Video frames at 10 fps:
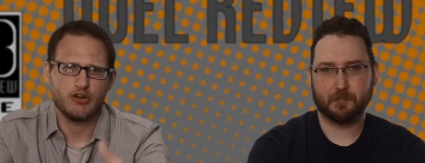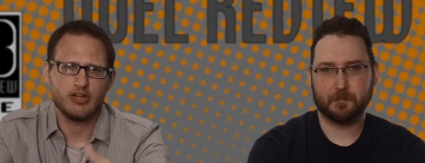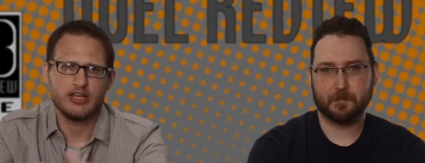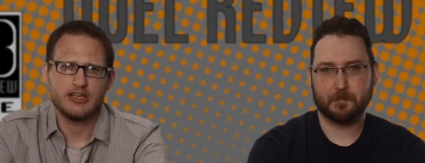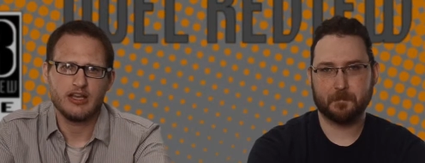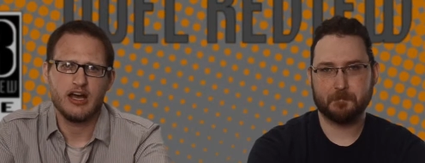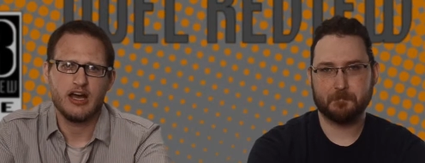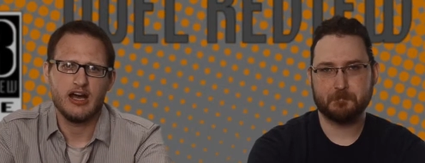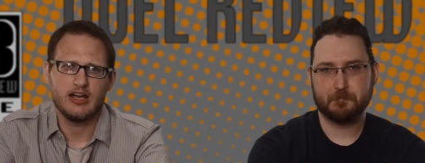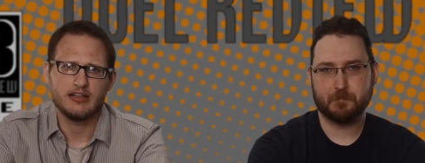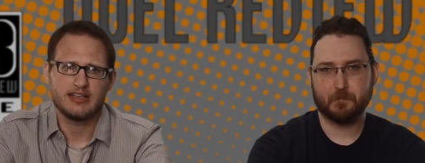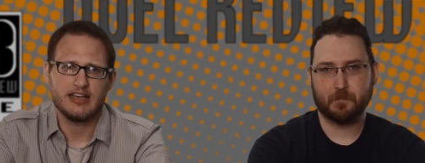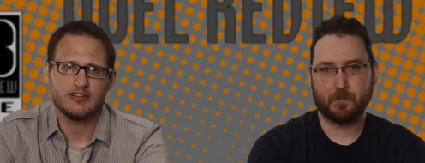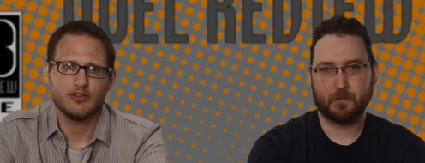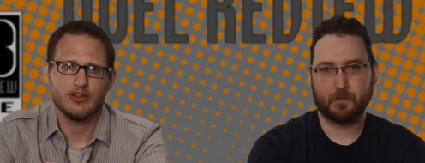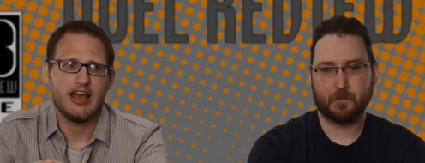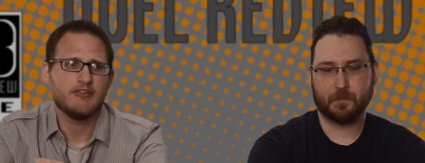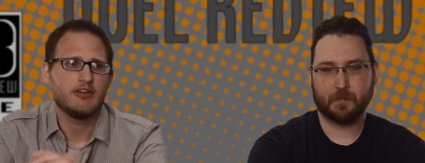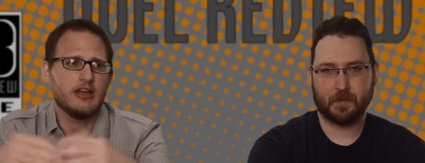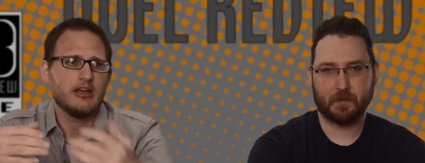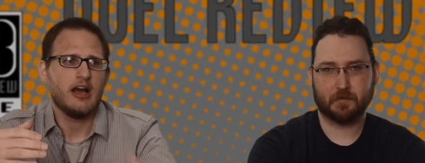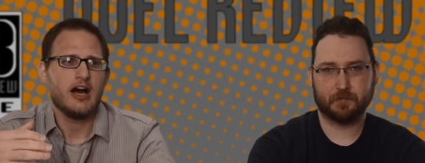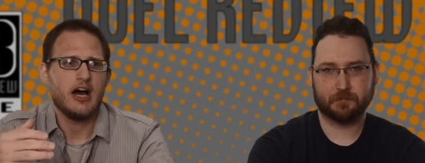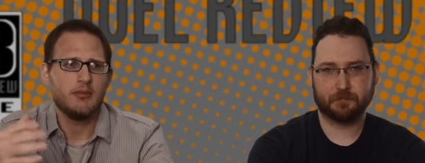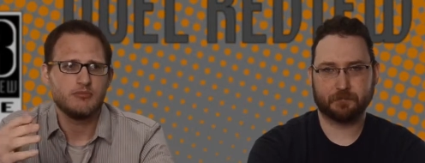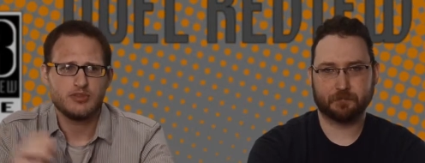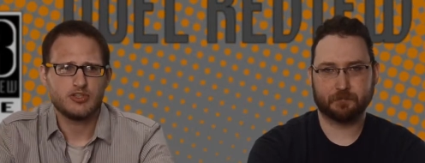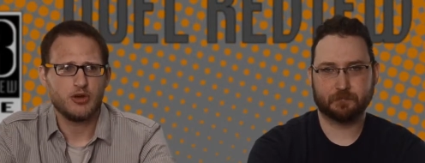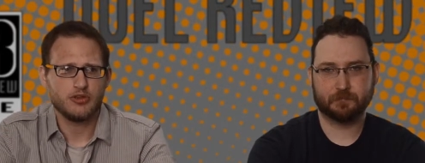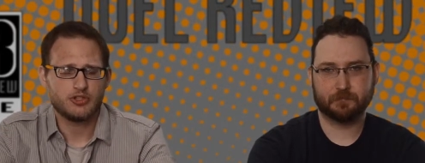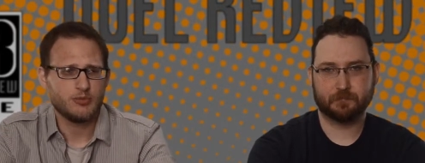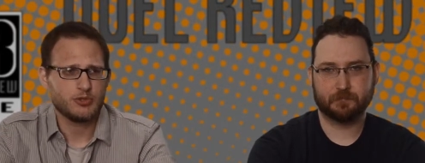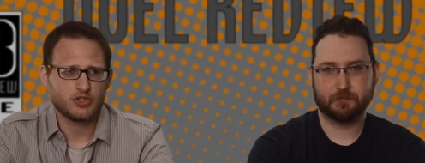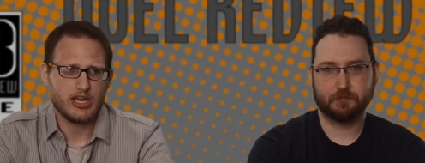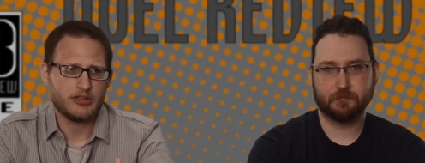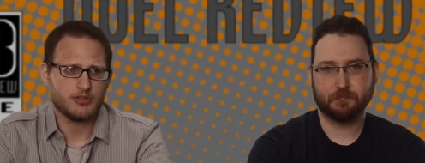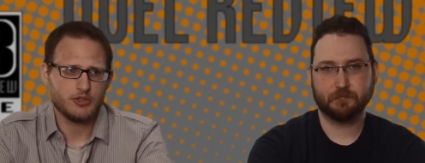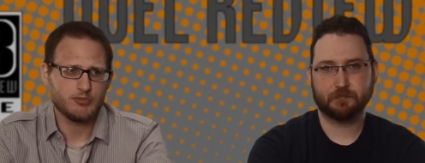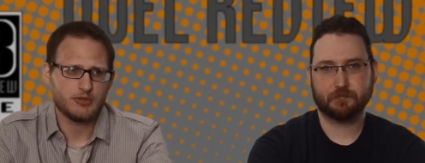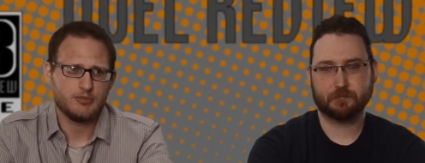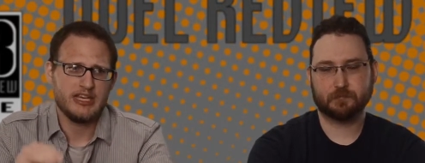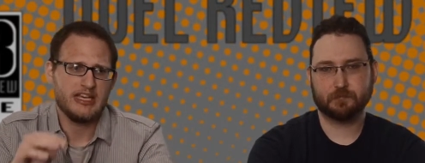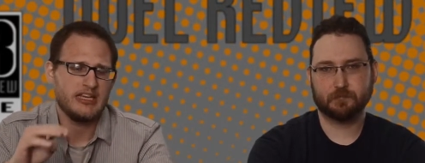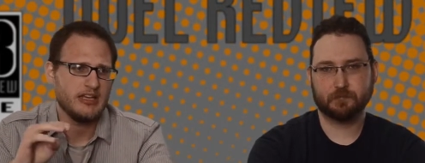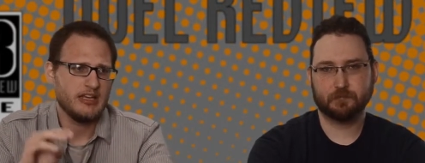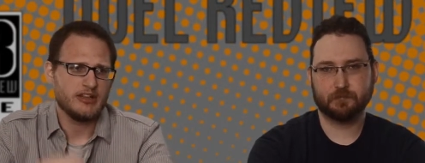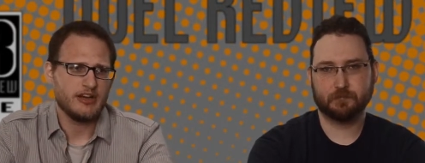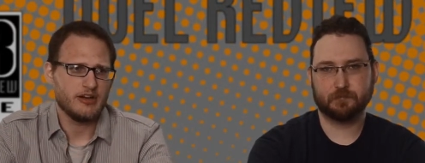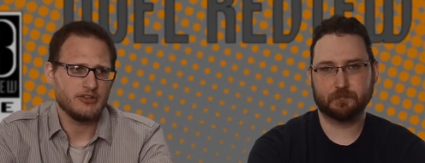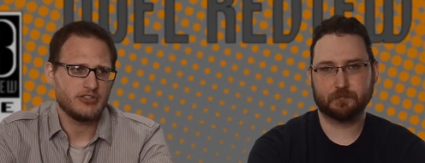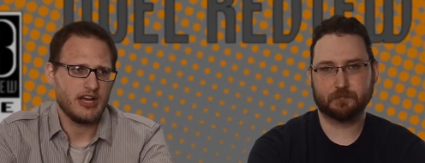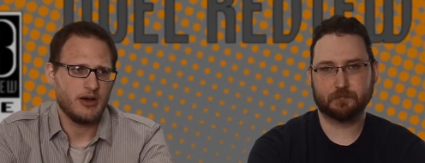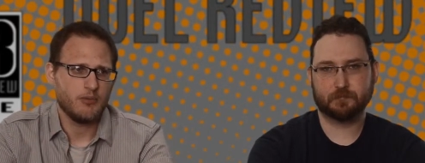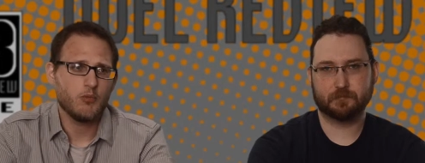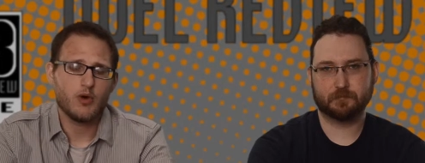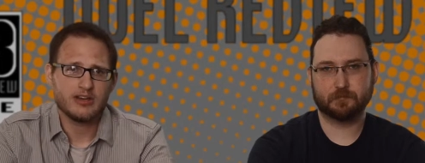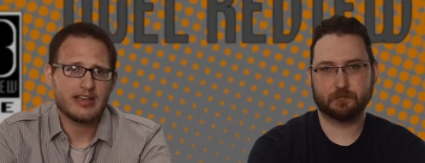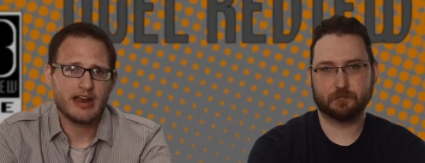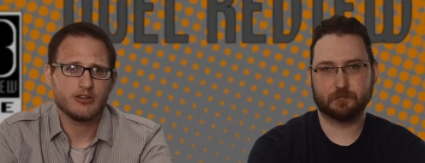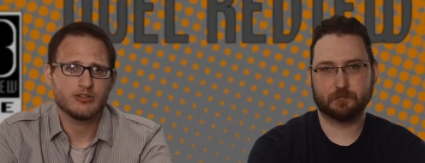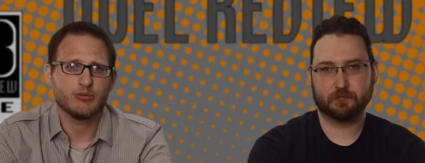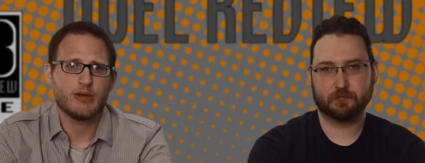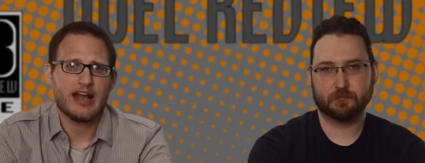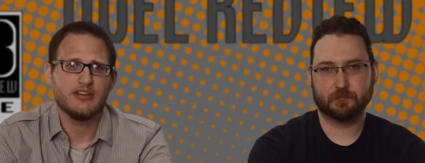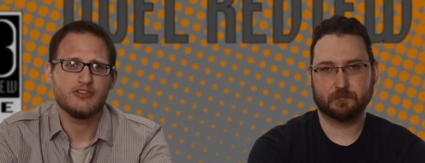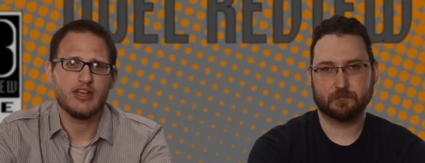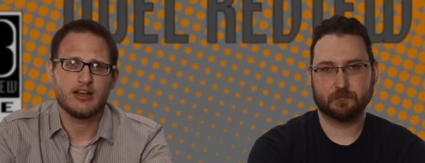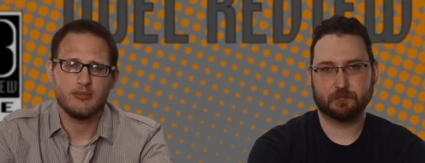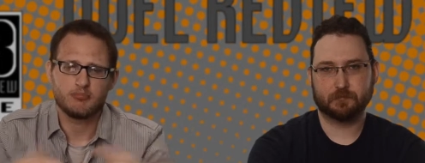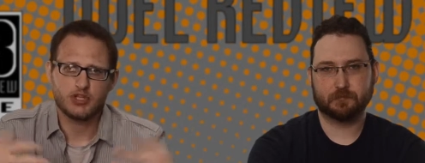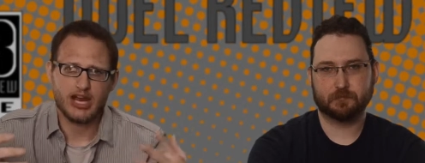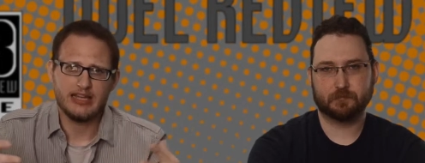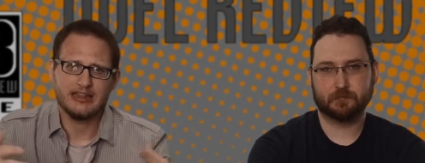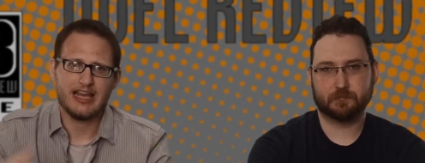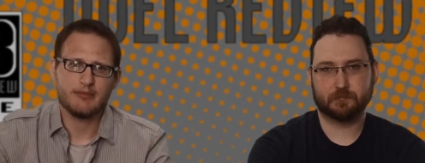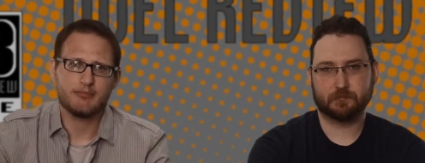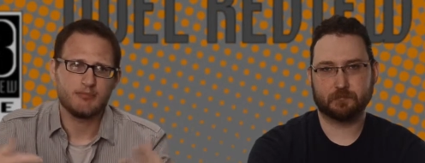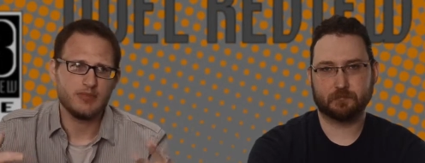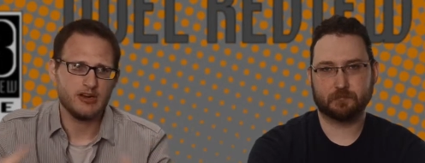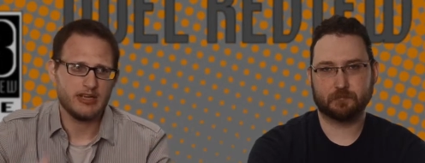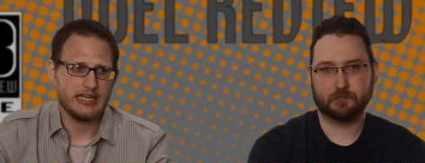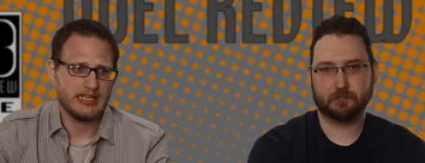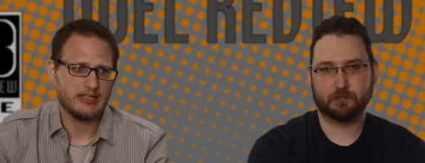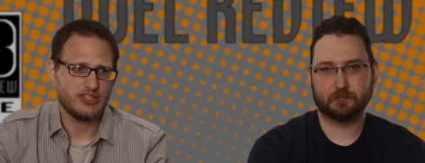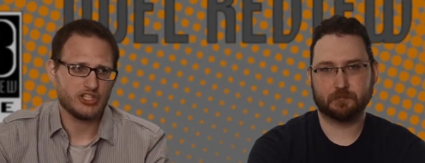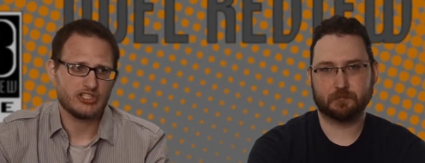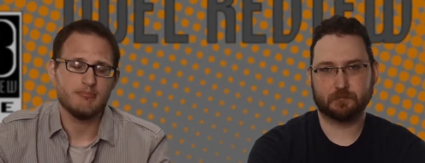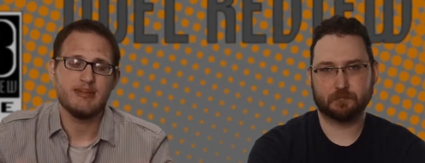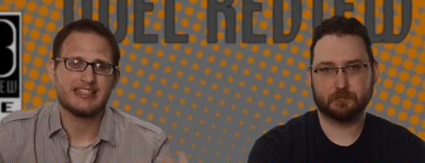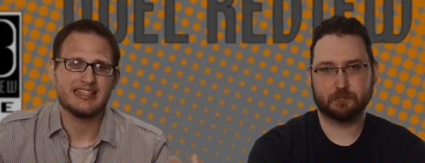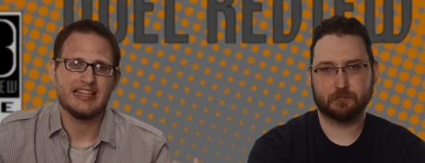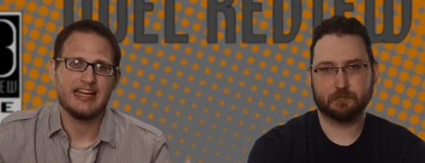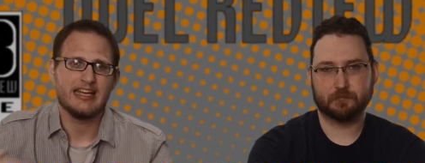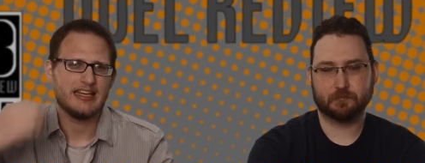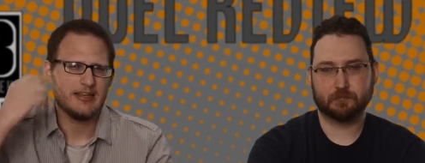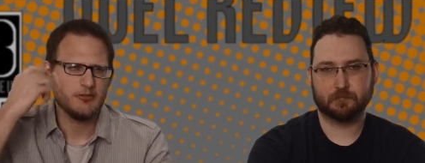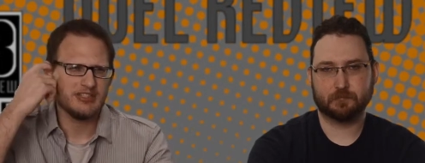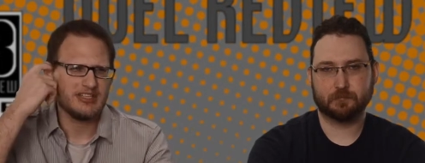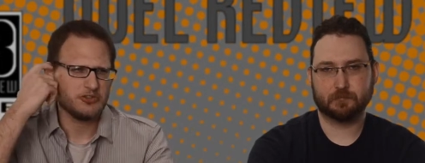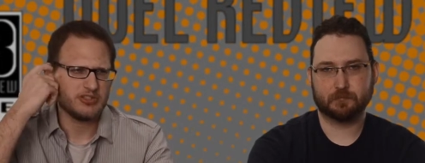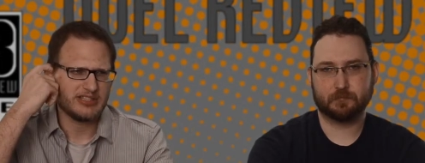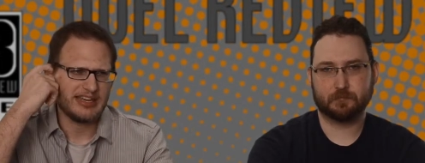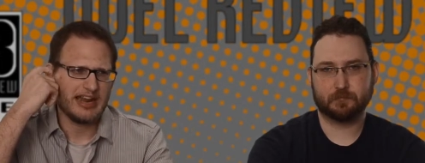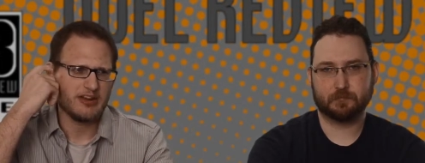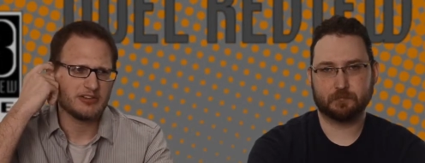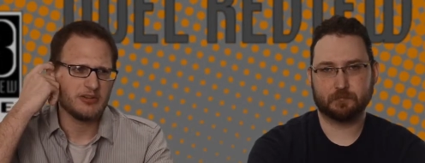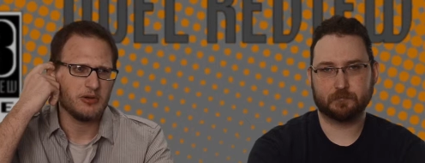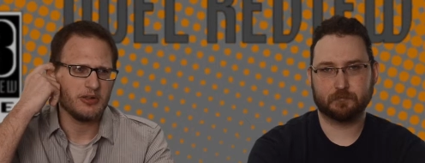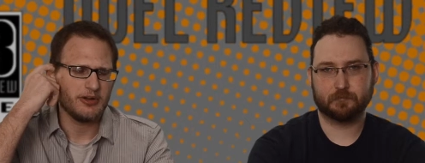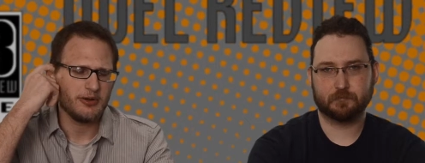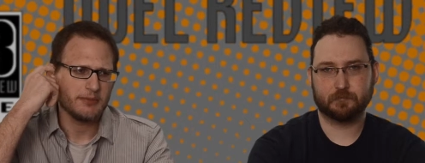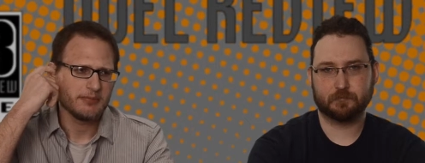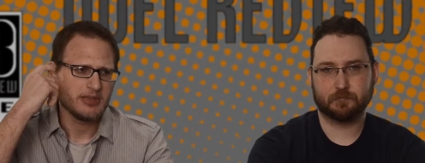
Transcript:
Speaker 1: early uh, days of their life. Um, so there's super strength, there's super speed. There's uh, one character who has like a giant light. You know, he, he, just emits light, and he was an interesting character. Although,